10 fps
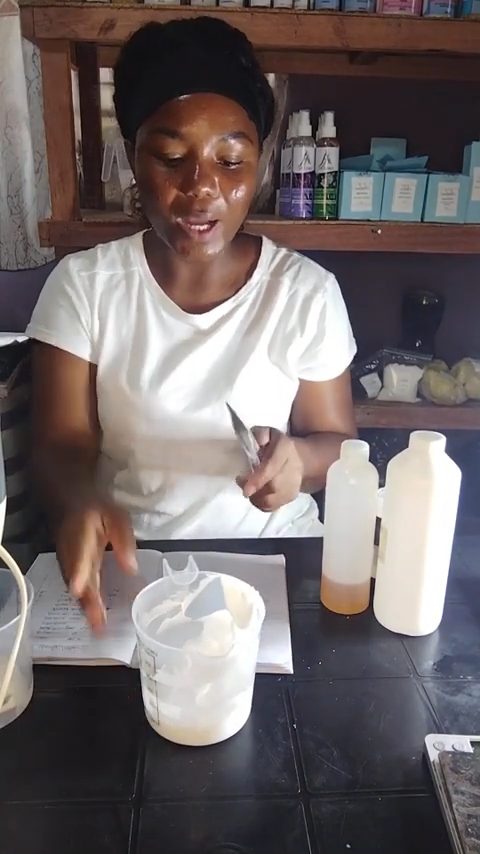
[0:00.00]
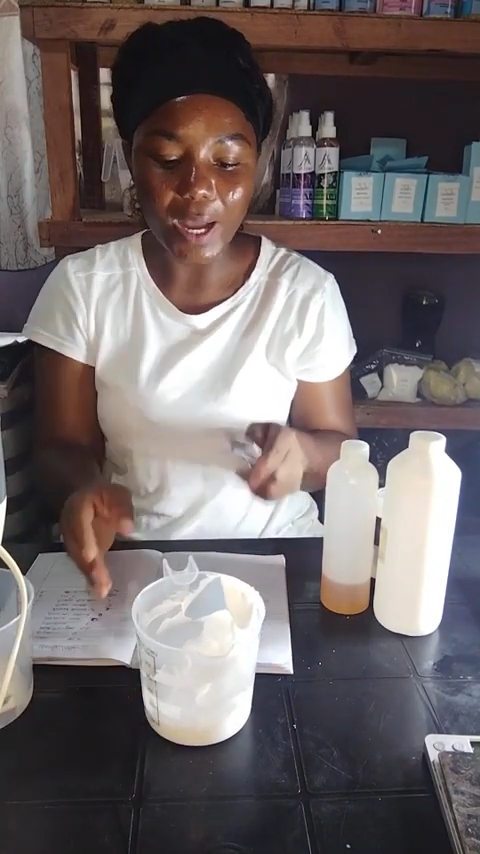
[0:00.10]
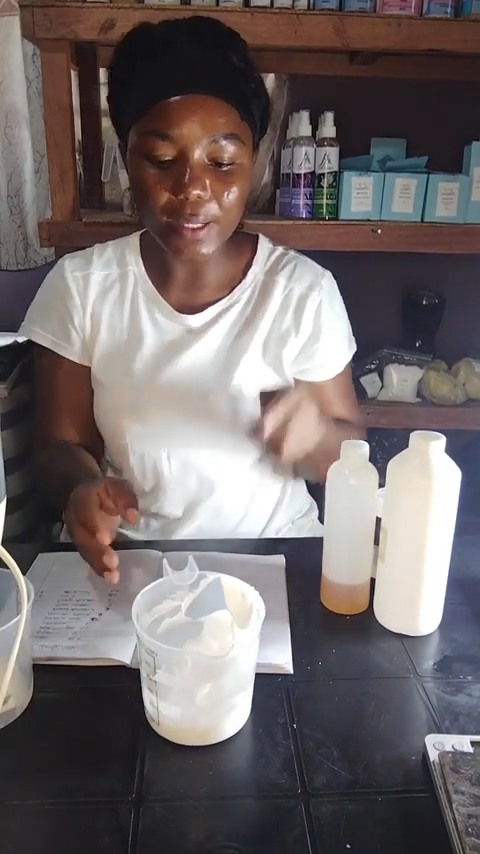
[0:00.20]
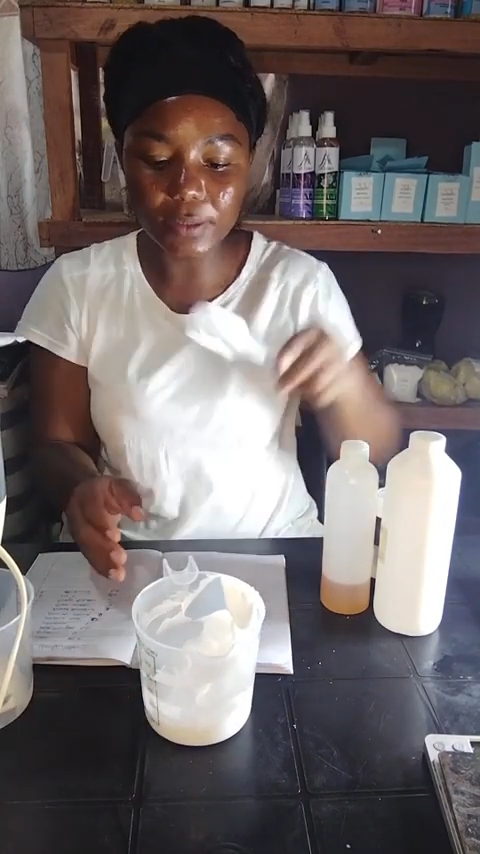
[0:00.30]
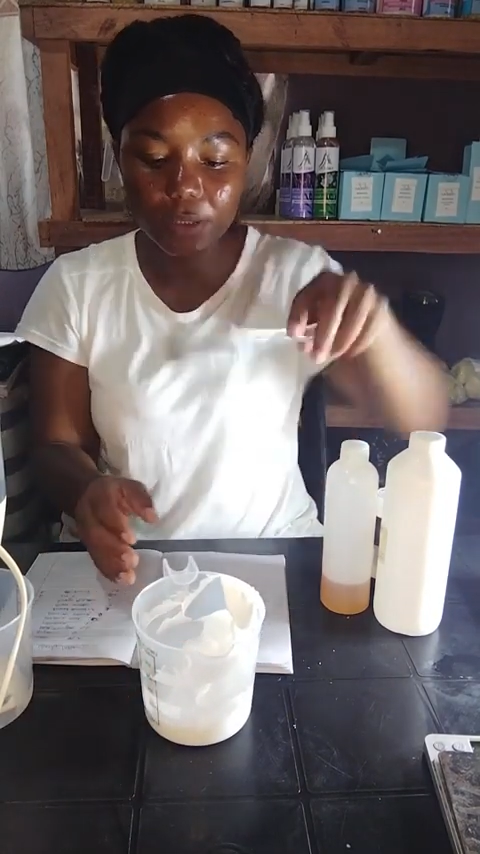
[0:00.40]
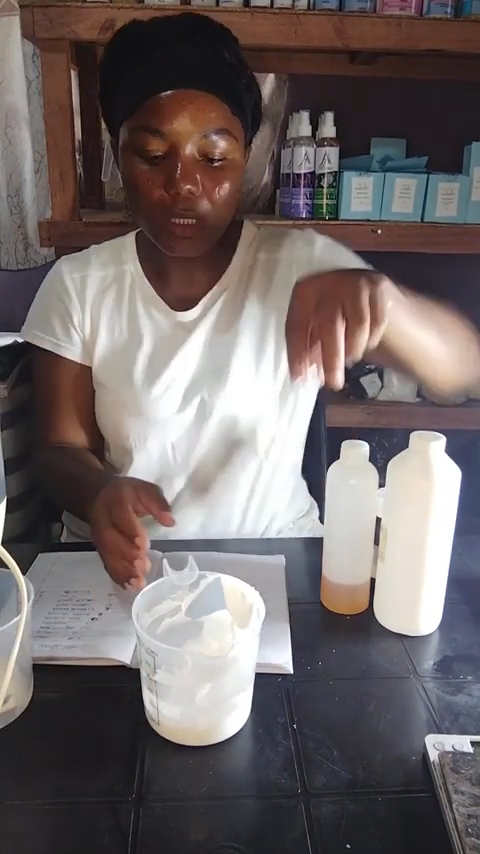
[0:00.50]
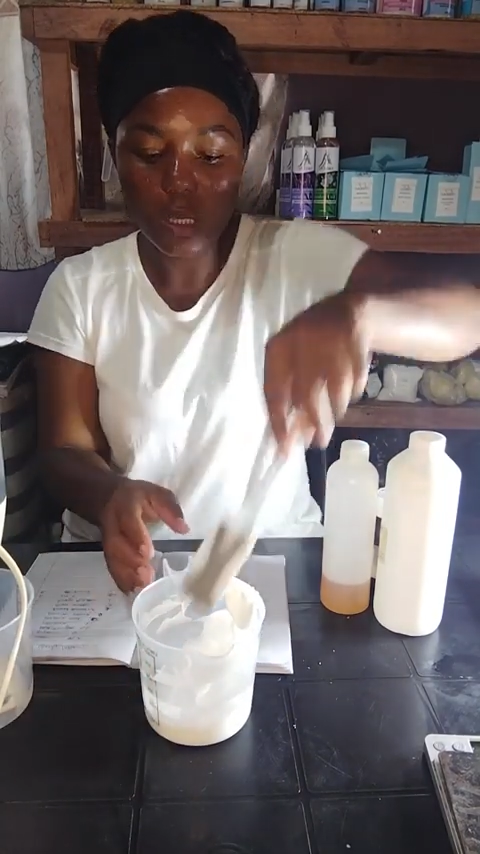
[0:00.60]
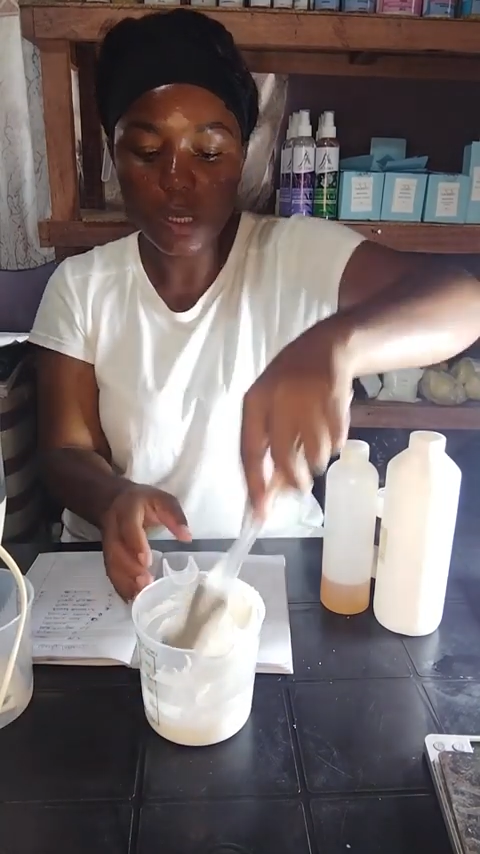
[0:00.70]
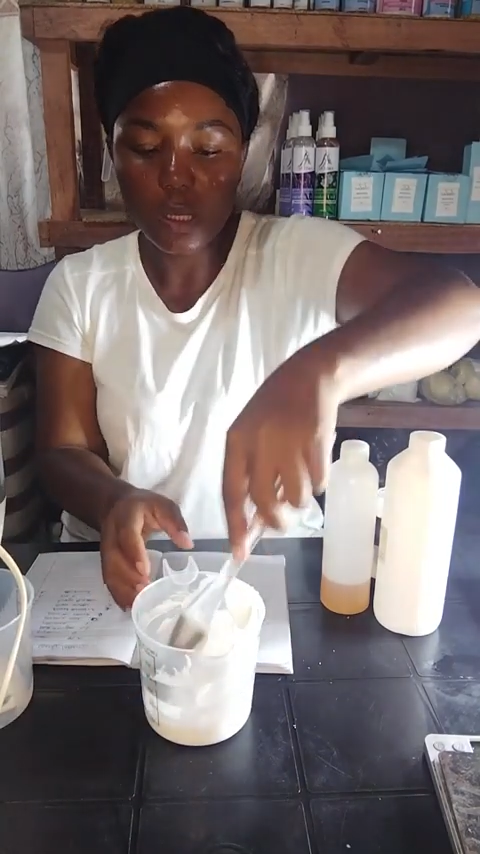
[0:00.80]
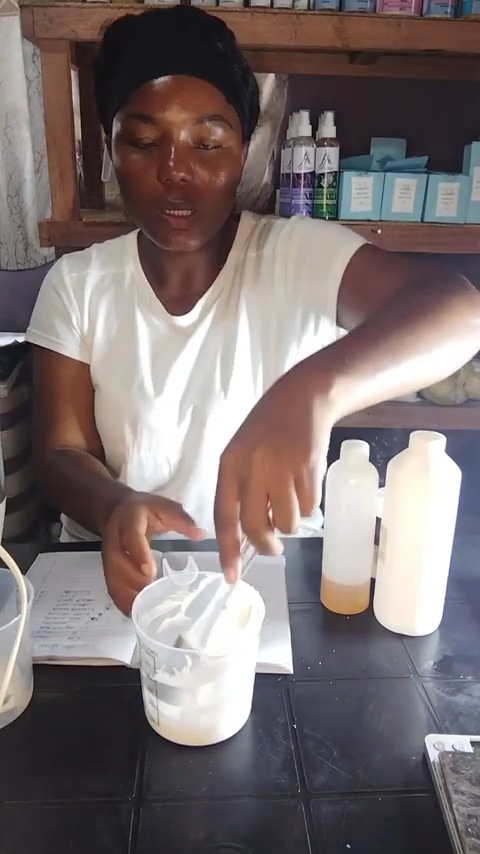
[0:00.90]
add
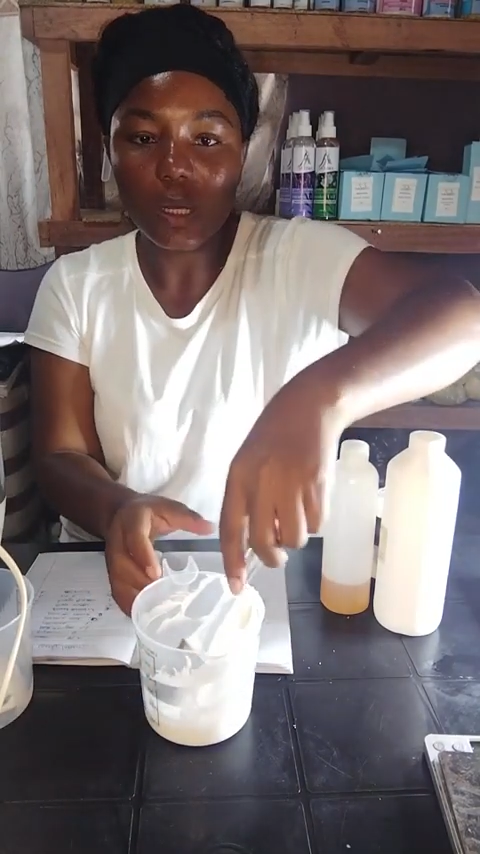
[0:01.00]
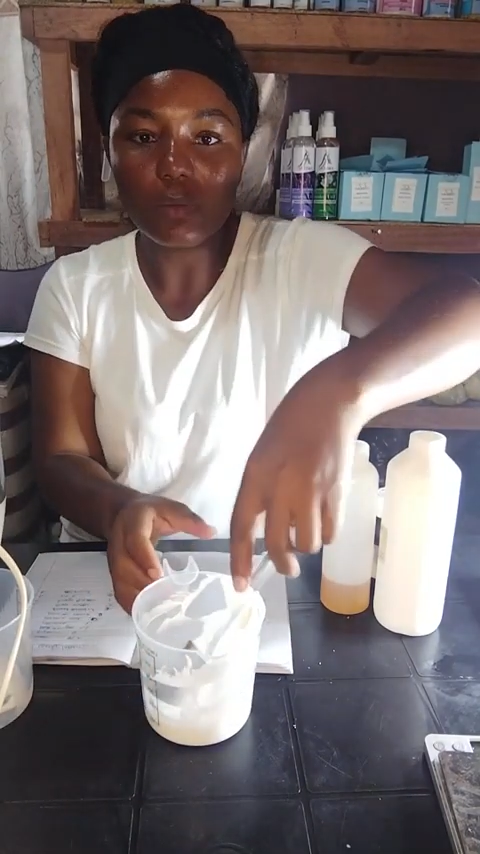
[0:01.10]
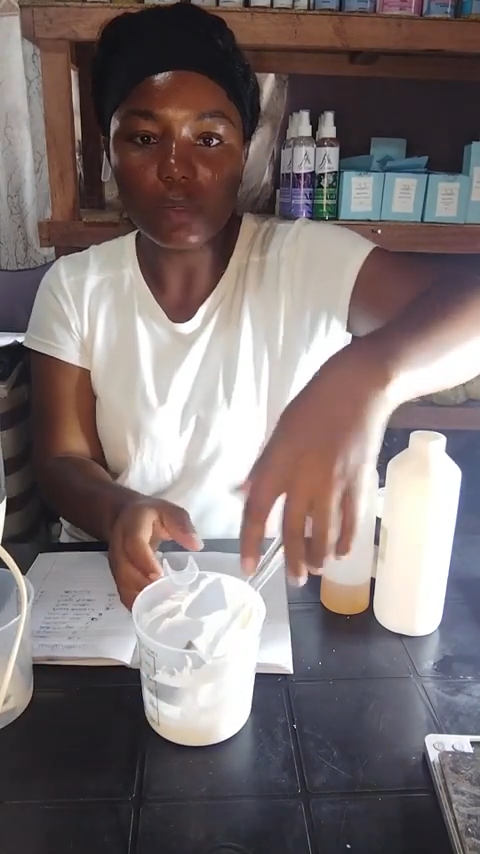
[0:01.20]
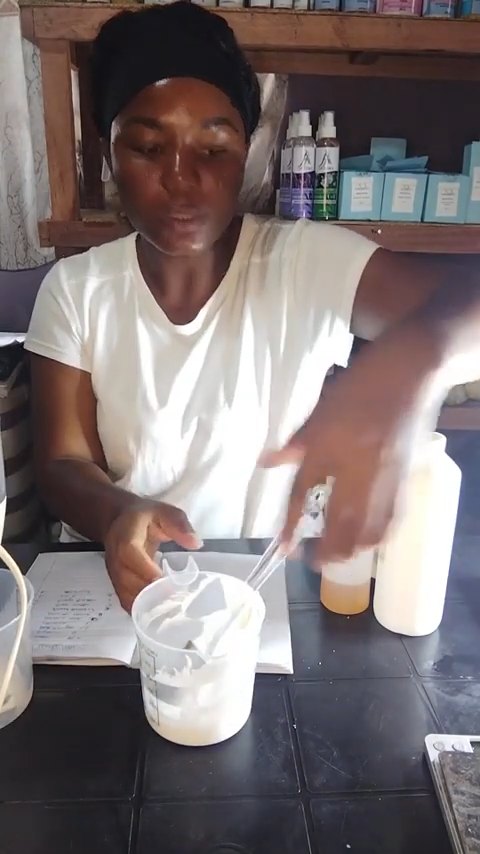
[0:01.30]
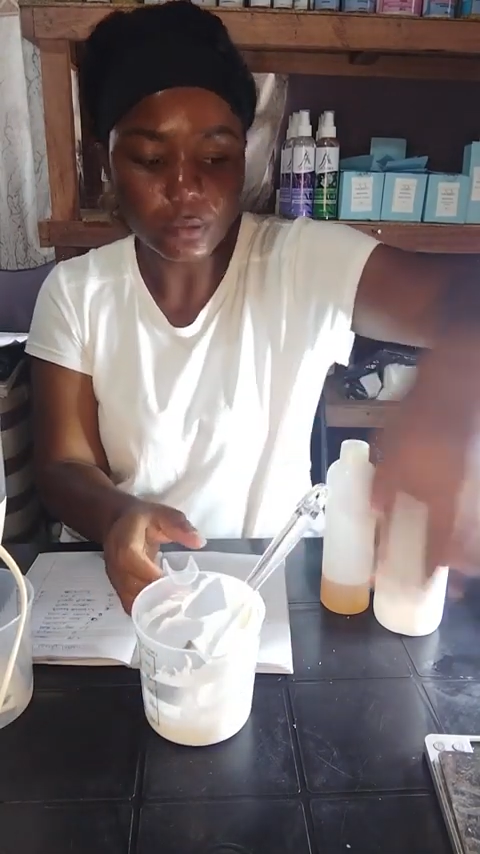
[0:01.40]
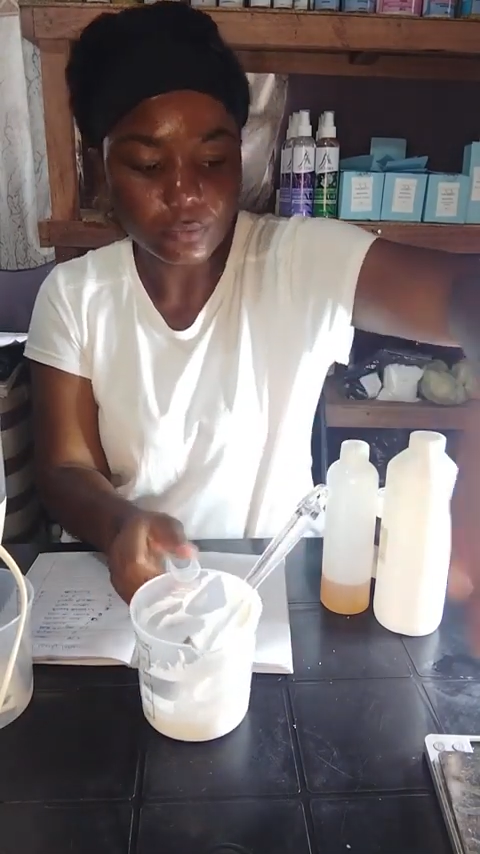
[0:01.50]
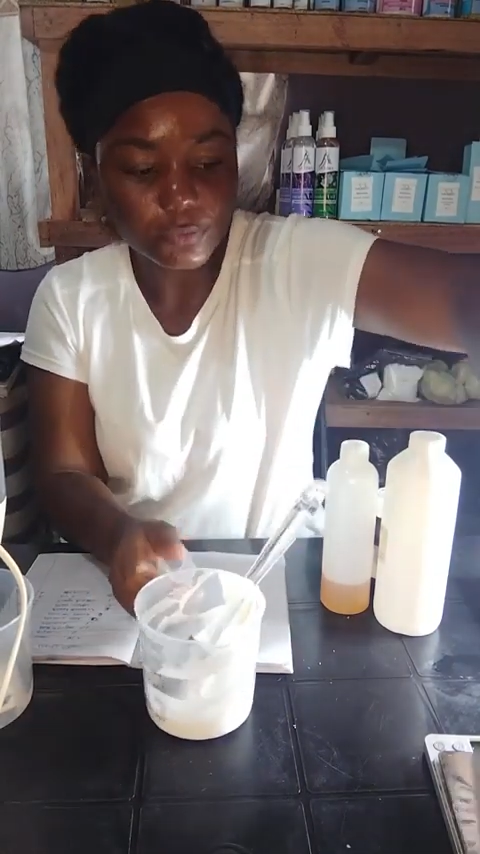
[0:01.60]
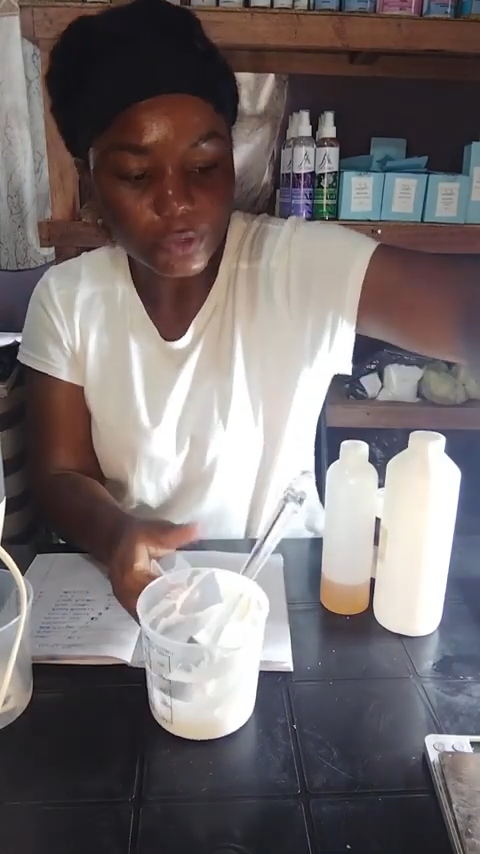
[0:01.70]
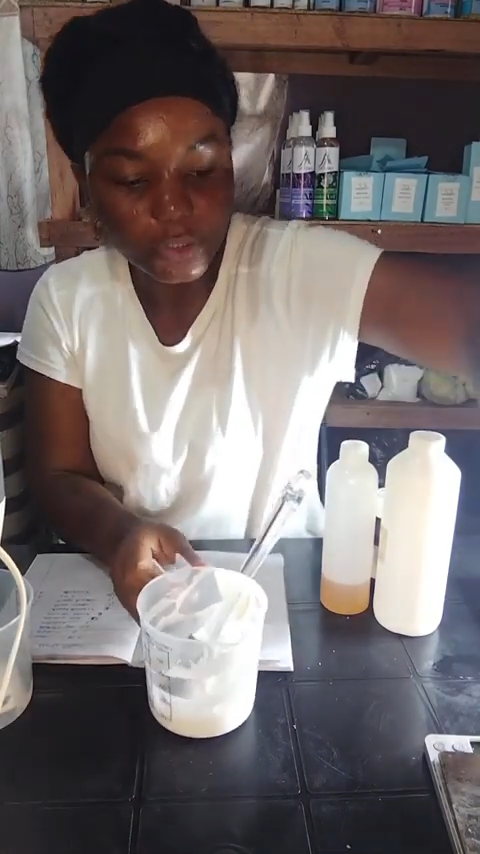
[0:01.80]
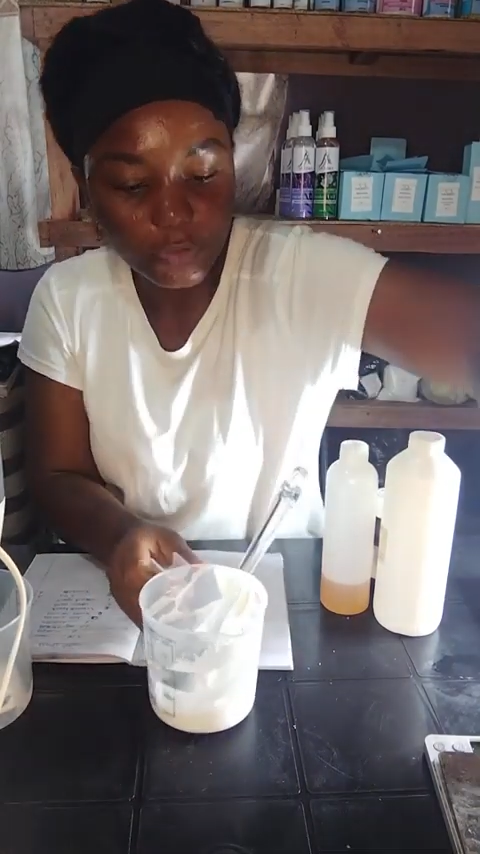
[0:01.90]
our
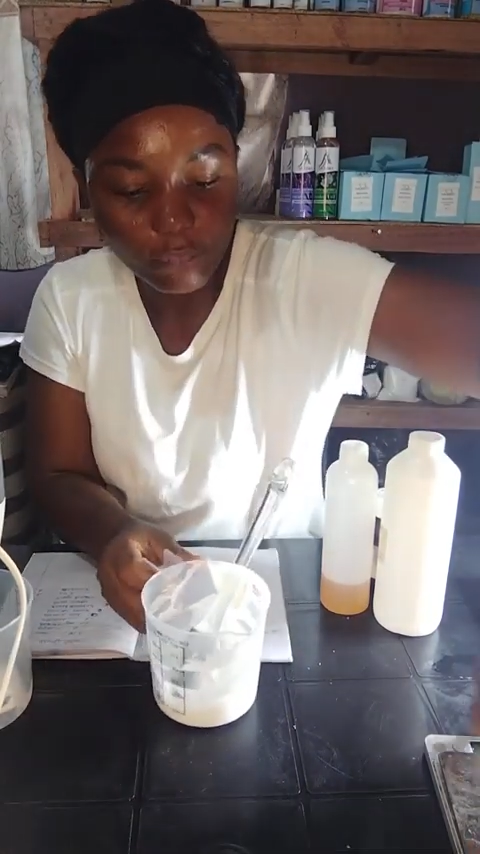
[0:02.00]
deep